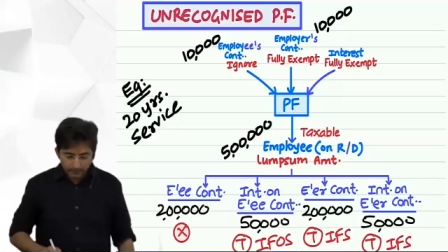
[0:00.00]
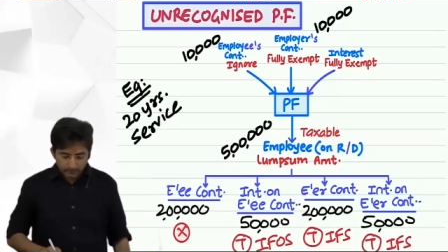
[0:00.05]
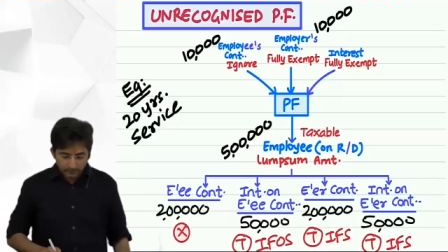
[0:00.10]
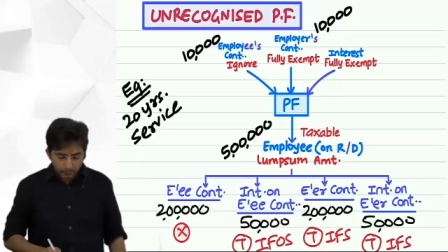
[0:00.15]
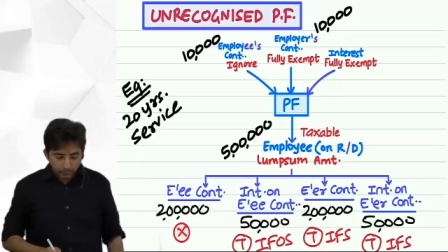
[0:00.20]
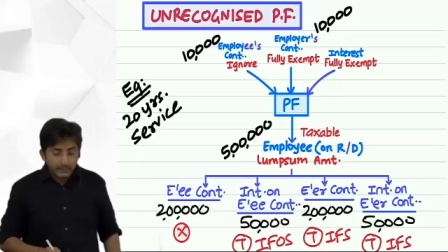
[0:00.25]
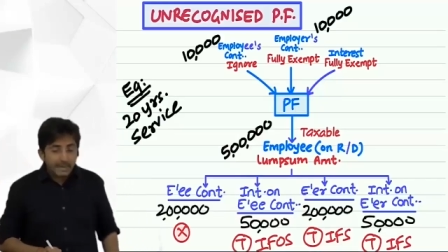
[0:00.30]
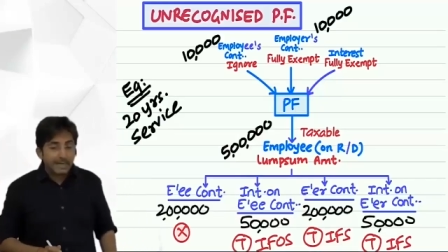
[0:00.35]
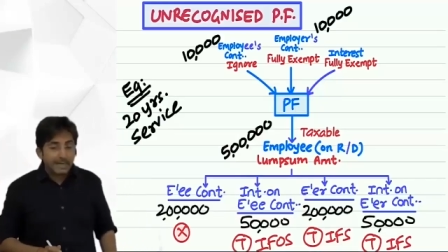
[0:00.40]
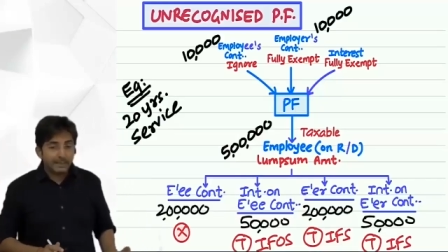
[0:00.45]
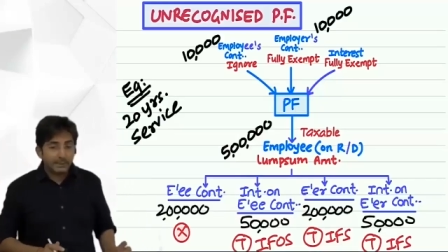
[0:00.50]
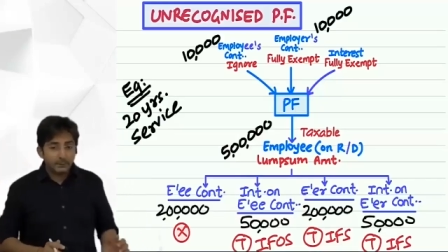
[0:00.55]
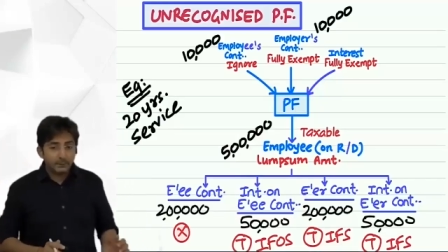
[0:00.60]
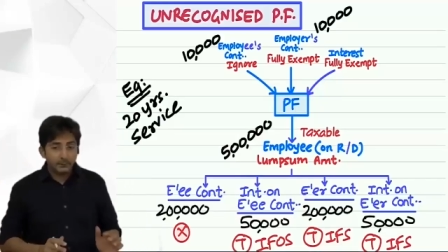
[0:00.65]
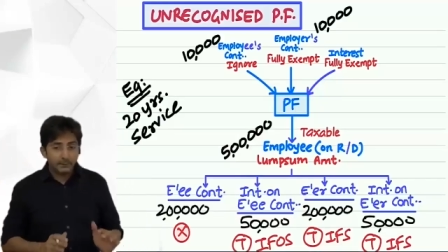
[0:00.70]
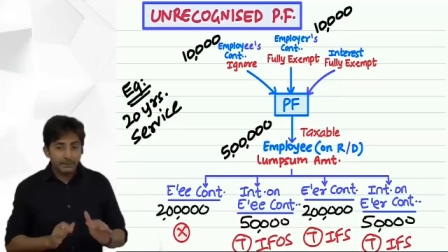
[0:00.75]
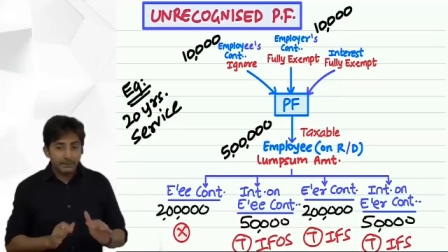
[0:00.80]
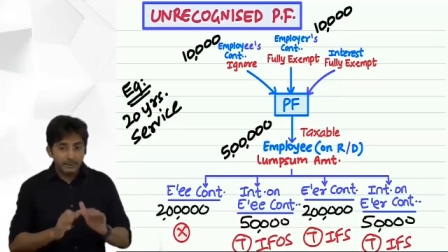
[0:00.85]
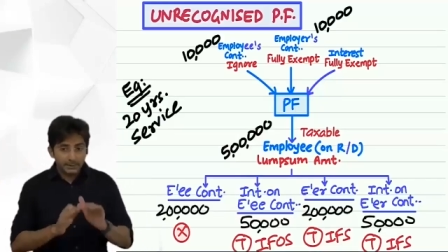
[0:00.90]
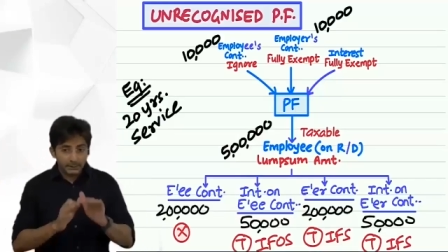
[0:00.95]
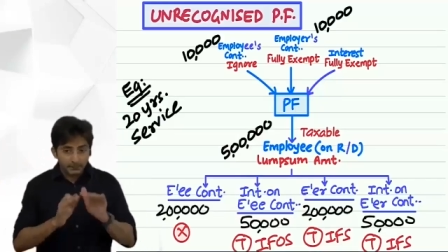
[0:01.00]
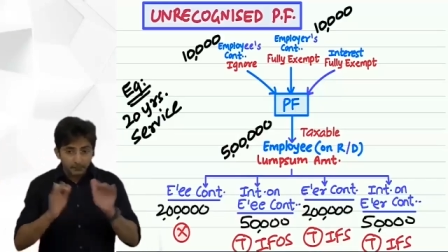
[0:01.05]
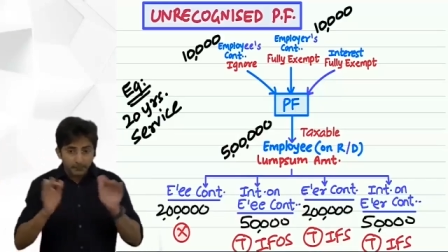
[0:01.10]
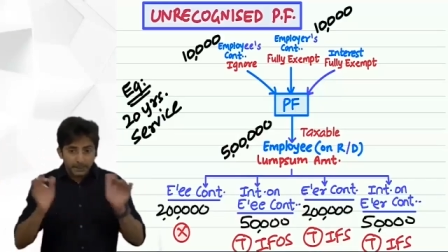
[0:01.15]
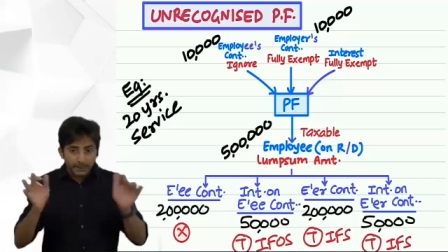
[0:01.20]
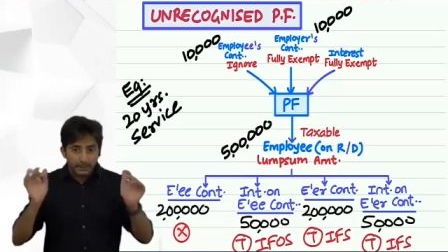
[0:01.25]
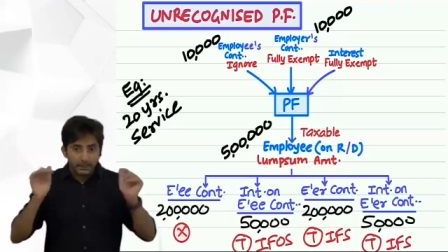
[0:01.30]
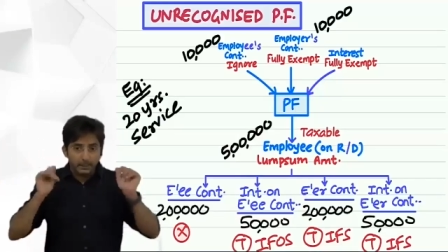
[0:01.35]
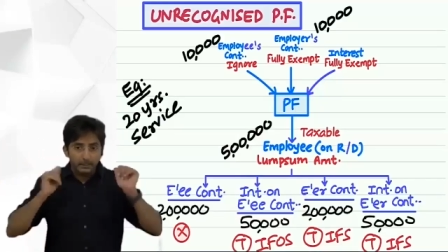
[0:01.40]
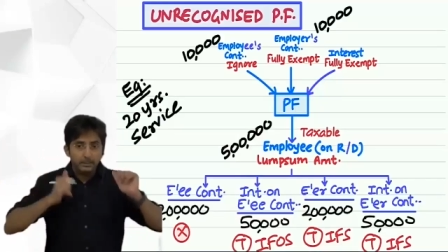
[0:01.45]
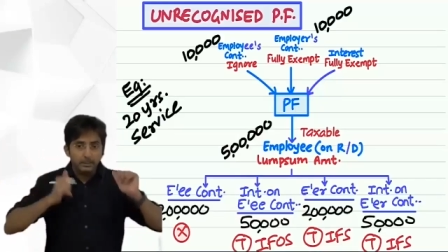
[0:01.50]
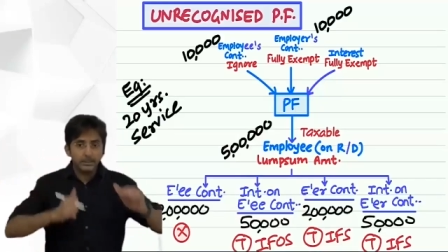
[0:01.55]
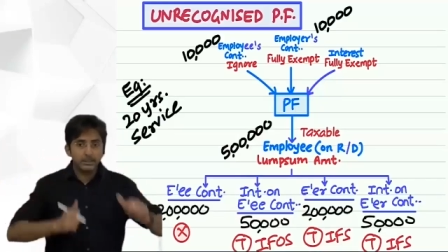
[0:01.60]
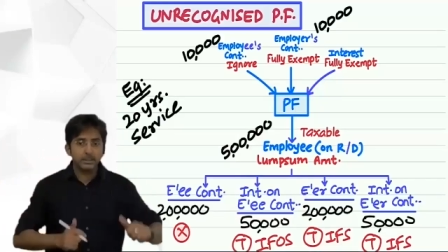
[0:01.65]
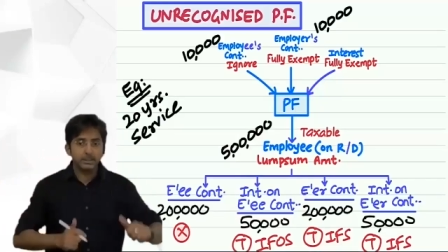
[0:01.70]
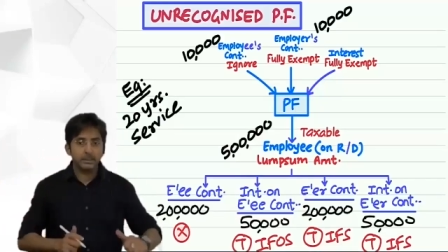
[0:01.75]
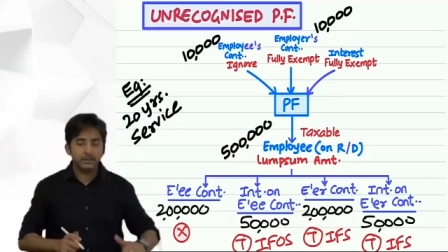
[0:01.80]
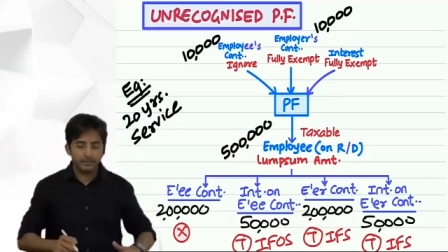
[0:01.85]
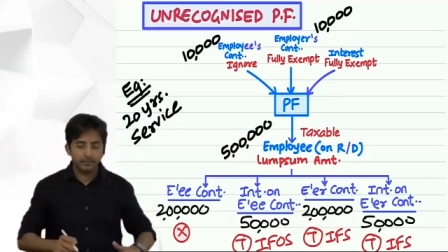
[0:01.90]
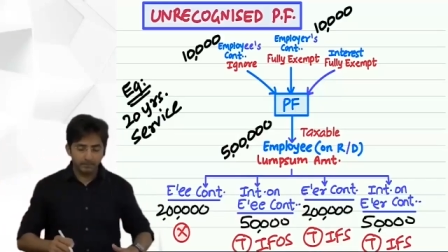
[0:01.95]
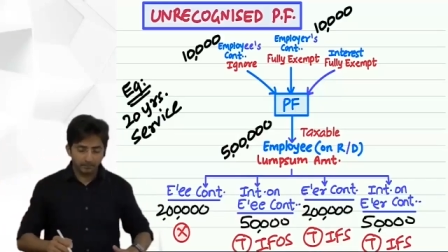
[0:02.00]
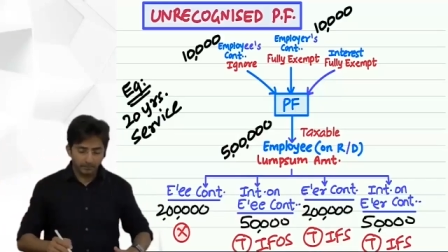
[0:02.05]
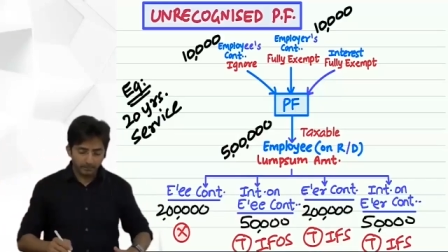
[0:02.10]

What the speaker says: So that is why this breakup is done.